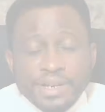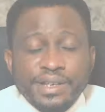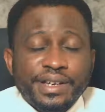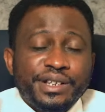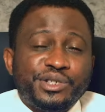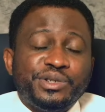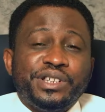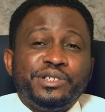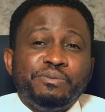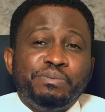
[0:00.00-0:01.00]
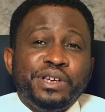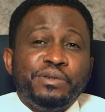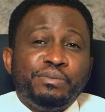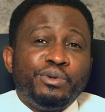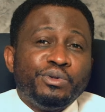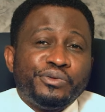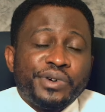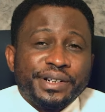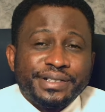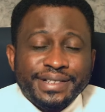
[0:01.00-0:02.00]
And here's today's big, bold fact.